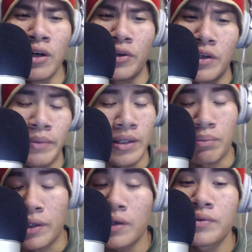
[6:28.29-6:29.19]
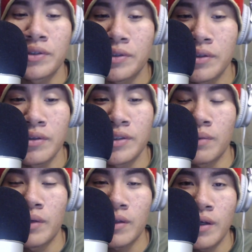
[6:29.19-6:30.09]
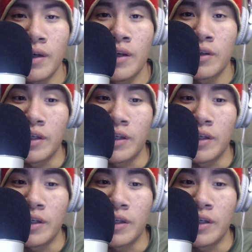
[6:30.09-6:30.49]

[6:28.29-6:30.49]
Are they gonna make the playoffs this year or something like that?